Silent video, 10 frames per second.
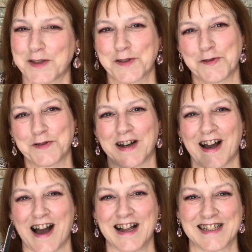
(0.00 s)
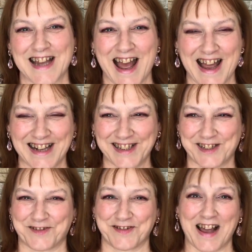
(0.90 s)
So I tend
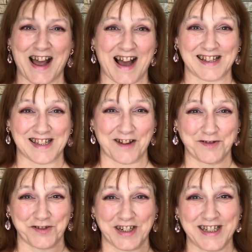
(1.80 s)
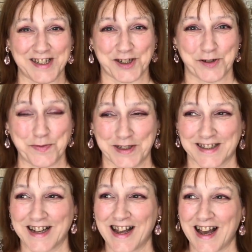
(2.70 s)
don't. I sound really stupid.
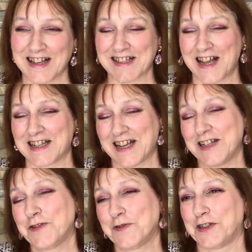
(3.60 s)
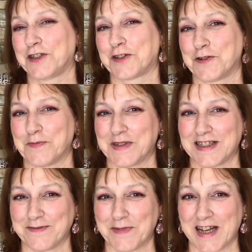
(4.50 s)
I tend don't to cut my
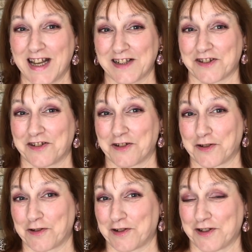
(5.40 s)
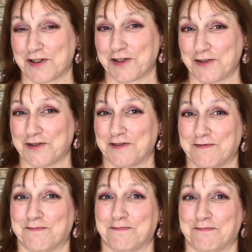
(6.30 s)
nails on a
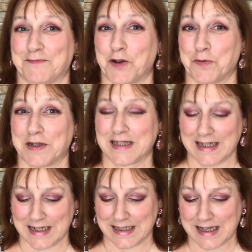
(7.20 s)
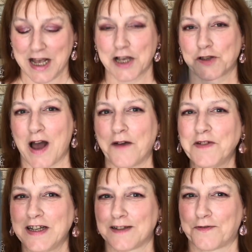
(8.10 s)
certain couple of days. So I have a
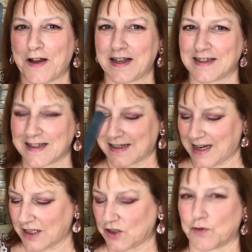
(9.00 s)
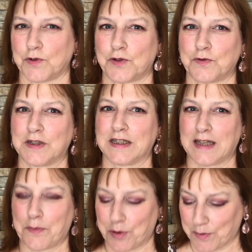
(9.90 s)
nail file instead, so we don't need
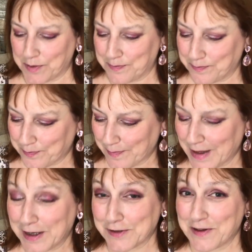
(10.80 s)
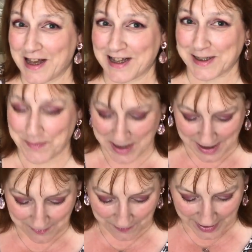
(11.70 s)
that problem. So that's my
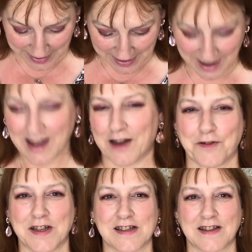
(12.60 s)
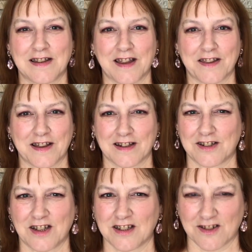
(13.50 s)
nail file. I know you're sitting there thinking,
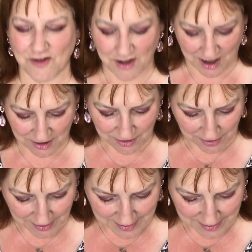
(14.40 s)
geez, I'm not at her.